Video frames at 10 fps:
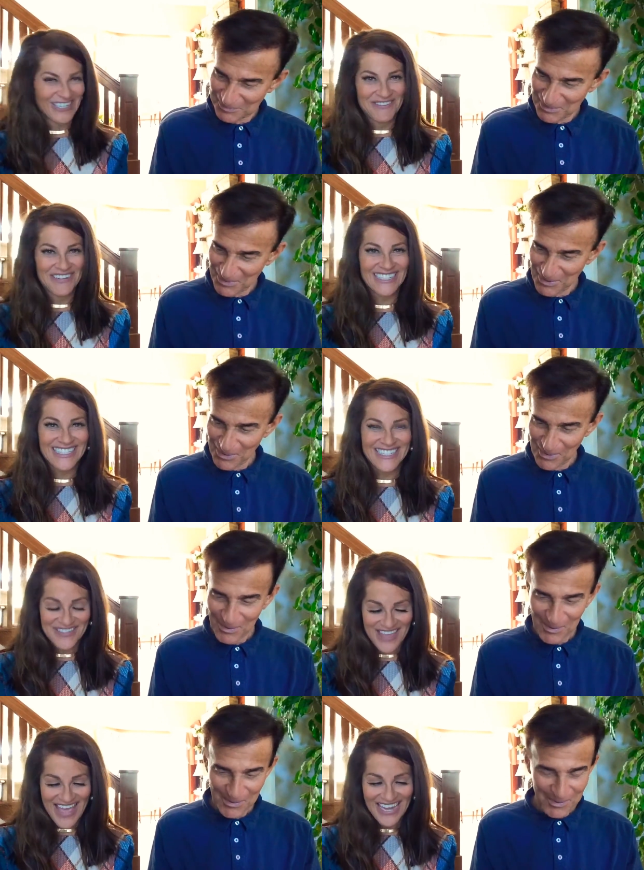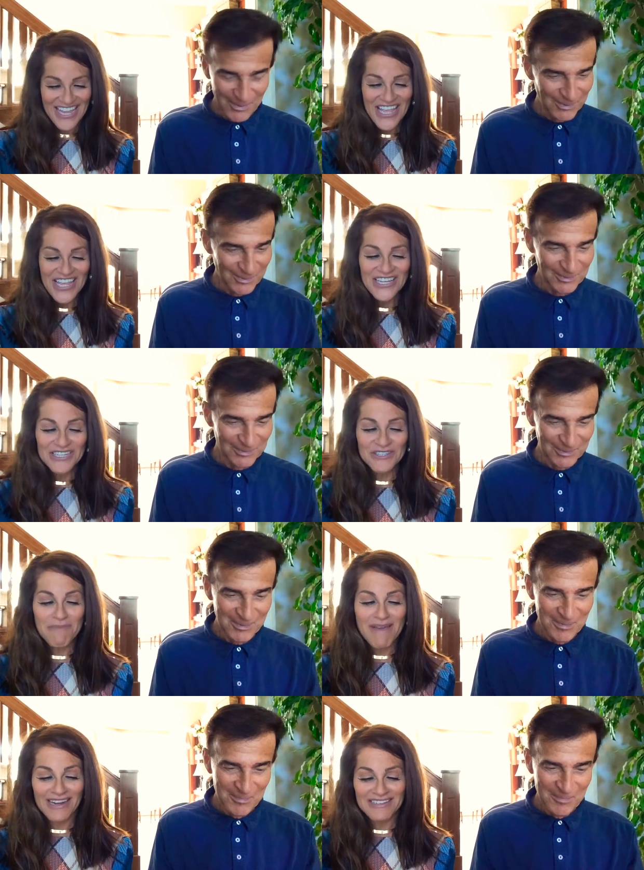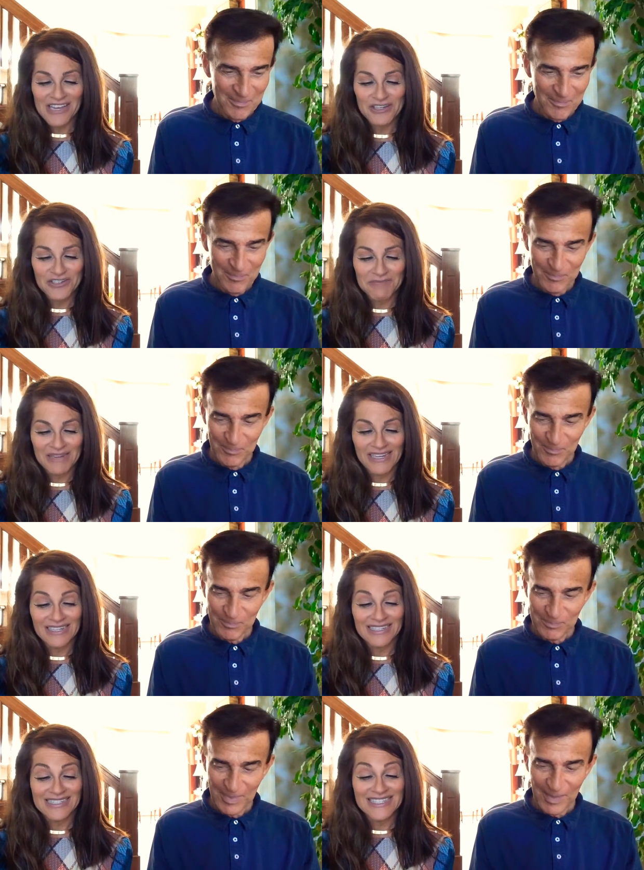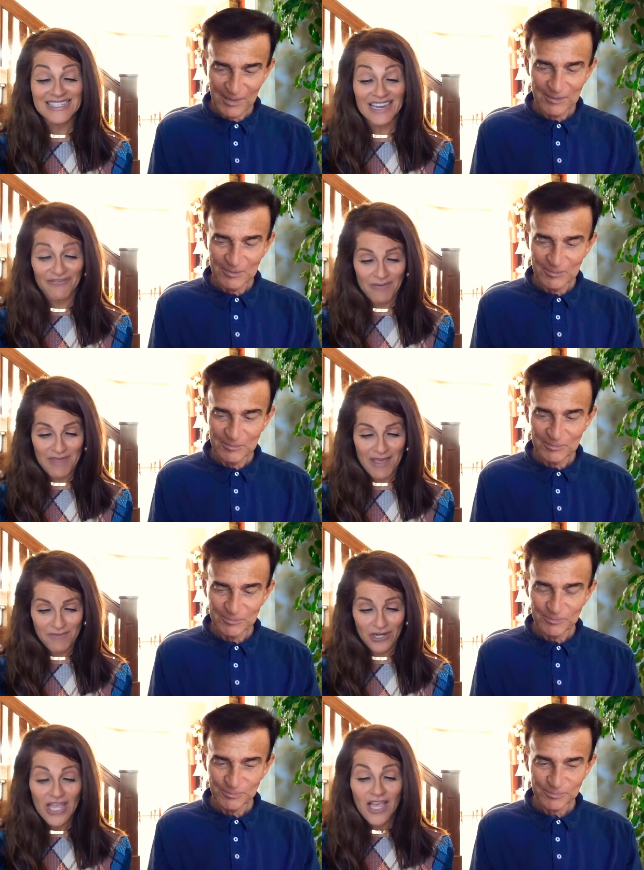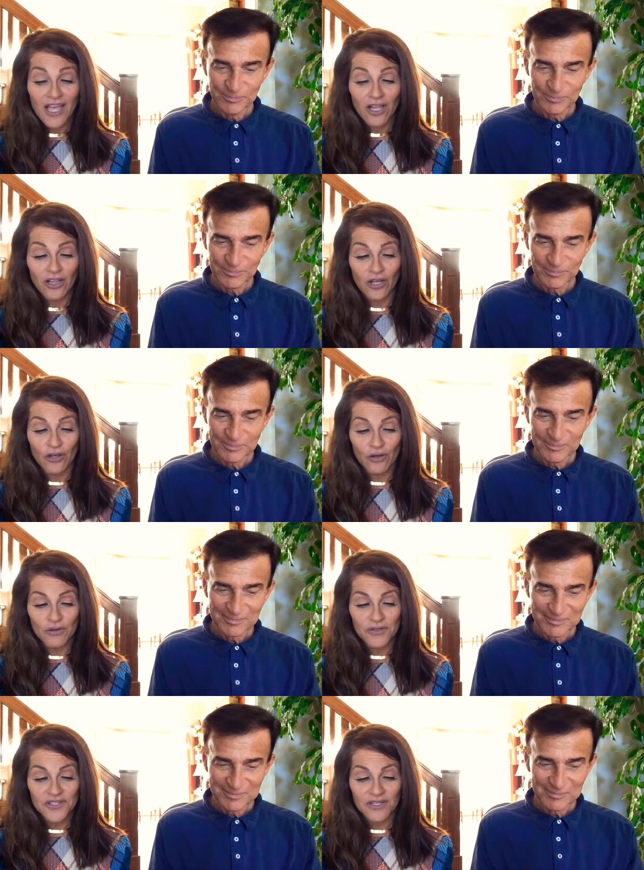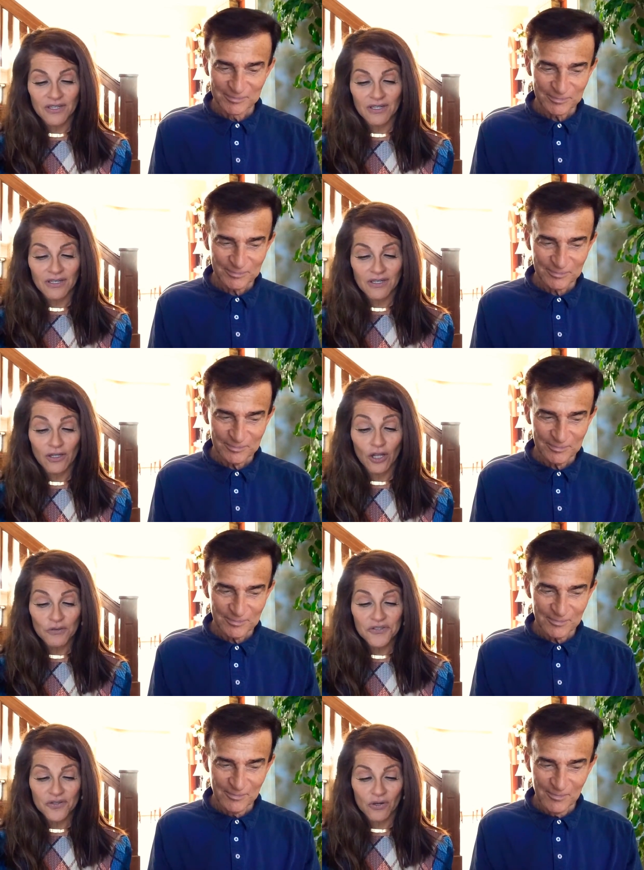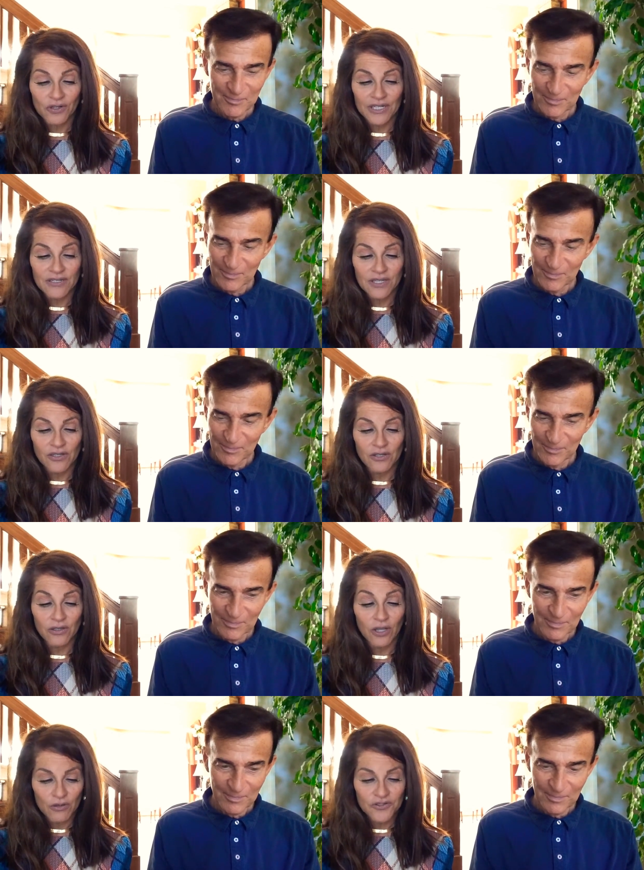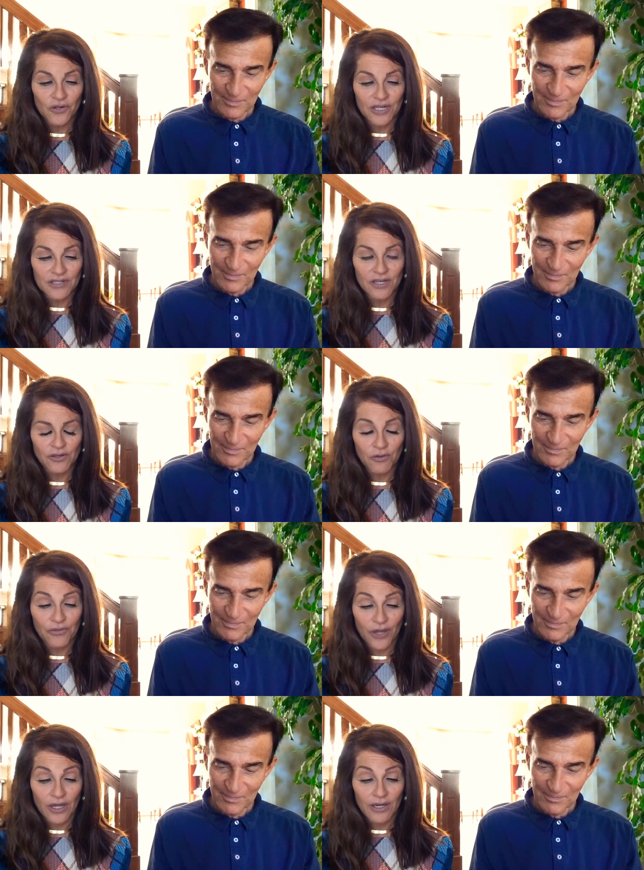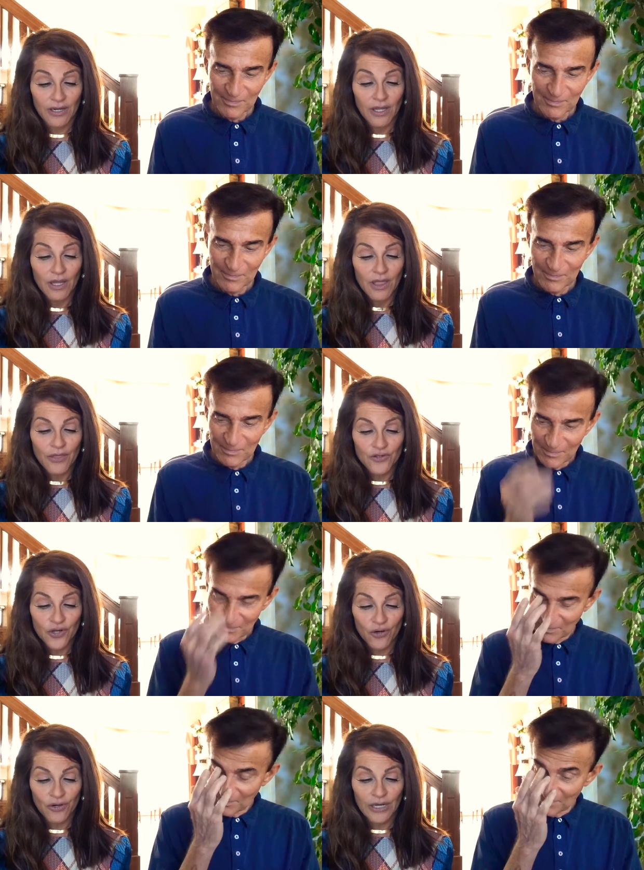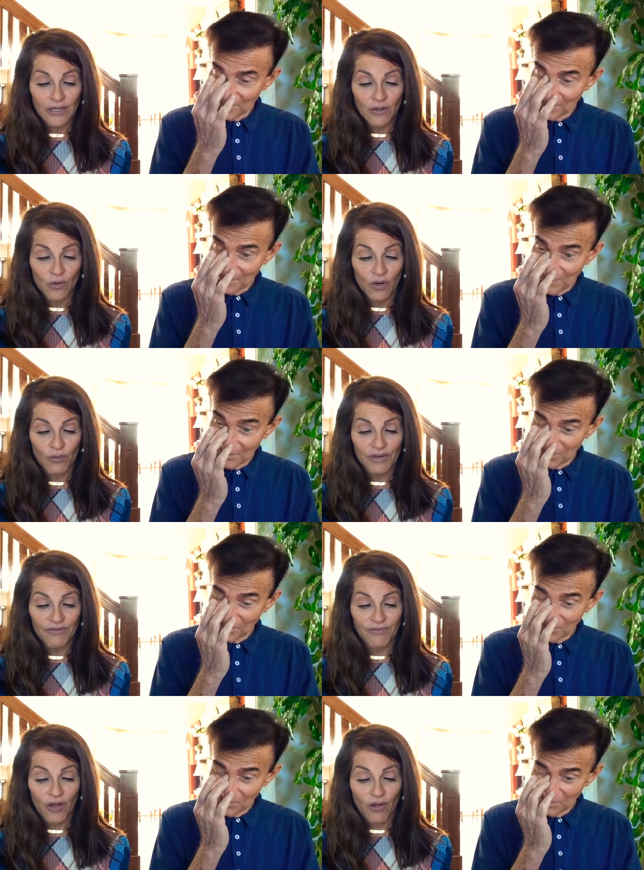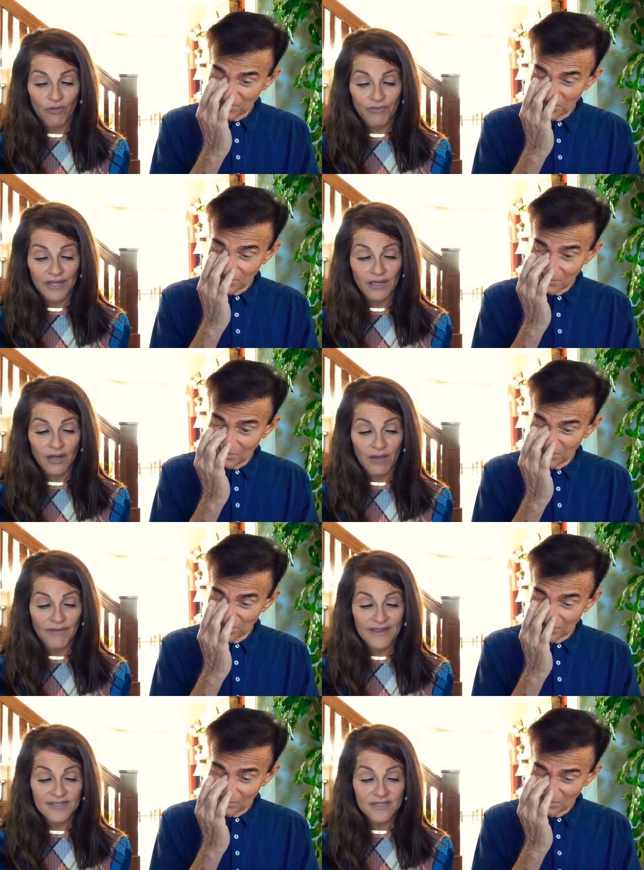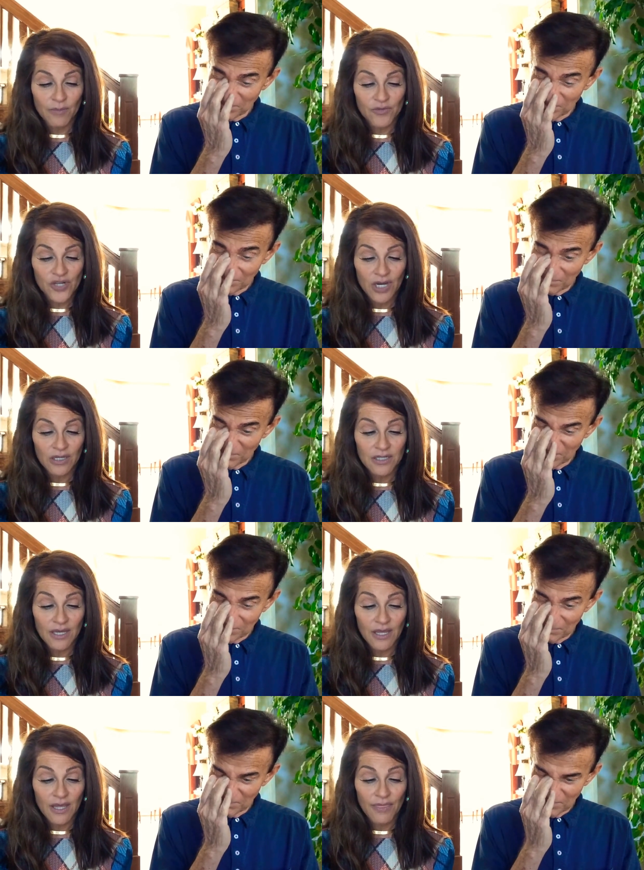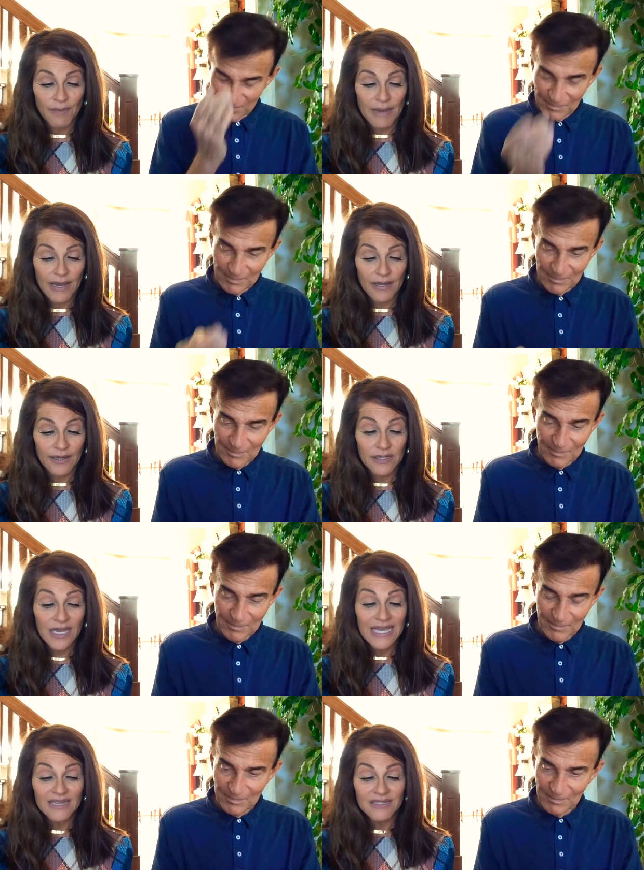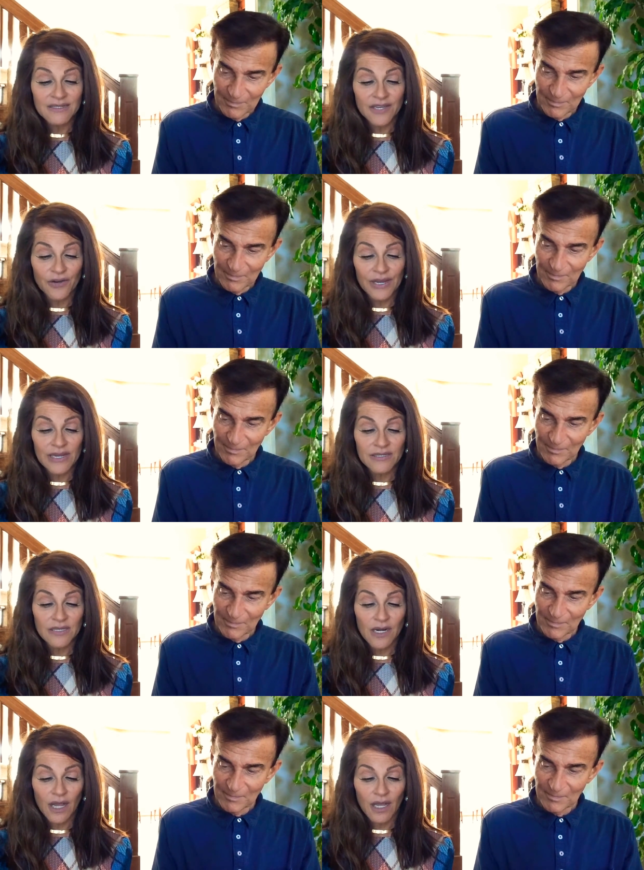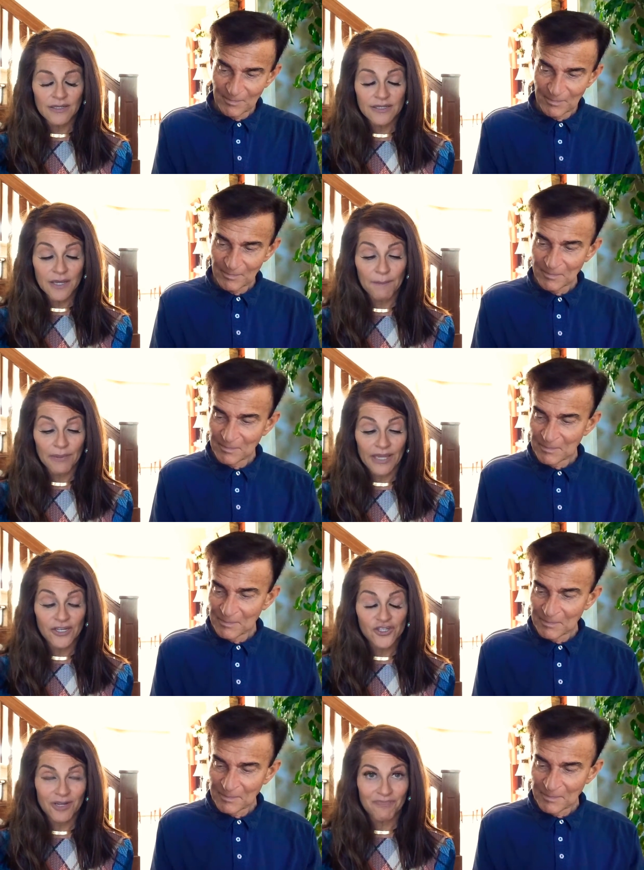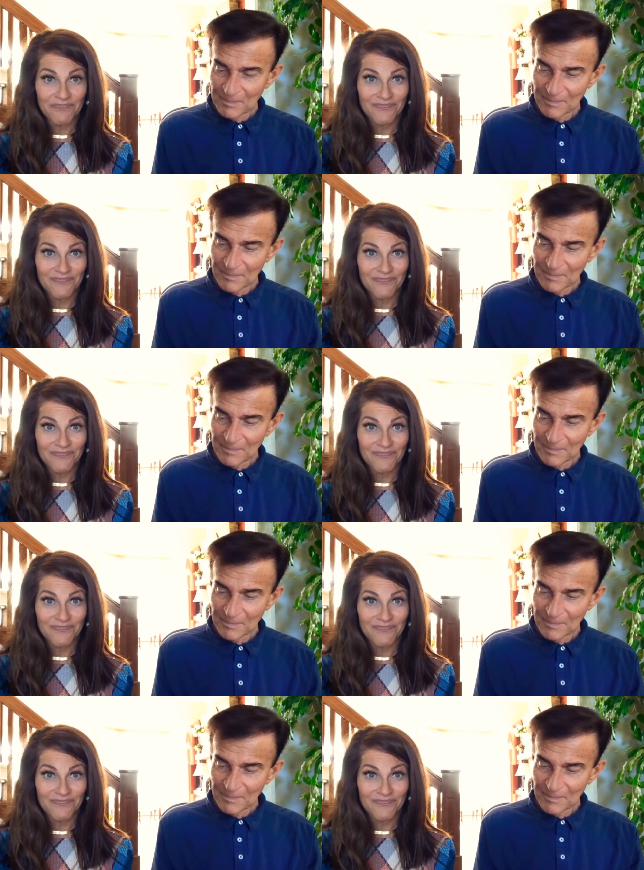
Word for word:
Speaker 1: told me to do that. Oh. So meditation means from that book close close or continue close or continued thought the turning or revolving of a subject in the mind, serious contemplation.